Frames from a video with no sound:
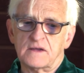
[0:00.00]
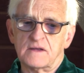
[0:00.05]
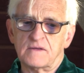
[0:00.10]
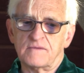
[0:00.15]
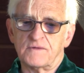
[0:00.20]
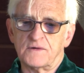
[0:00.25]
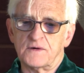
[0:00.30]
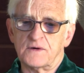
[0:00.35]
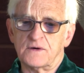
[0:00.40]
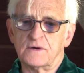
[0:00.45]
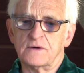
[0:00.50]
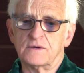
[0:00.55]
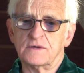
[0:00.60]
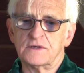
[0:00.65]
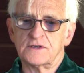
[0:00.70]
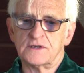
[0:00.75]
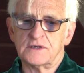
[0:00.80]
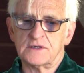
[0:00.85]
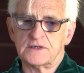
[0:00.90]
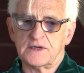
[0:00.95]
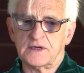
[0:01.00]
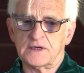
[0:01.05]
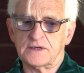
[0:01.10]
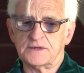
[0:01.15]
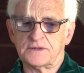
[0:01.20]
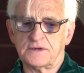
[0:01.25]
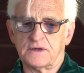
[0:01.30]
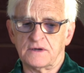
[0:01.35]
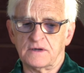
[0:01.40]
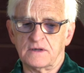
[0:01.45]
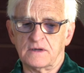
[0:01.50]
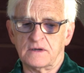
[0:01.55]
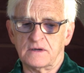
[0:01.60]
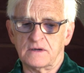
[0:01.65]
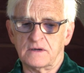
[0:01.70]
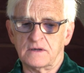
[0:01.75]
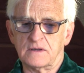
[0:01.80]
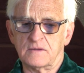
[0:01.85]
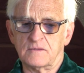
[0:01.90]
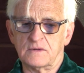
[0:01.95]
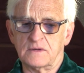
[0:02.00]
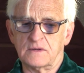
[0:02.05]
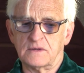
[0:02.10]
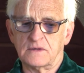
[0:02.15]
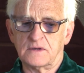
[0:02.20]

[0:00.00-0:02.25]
And for her, as she says, all, all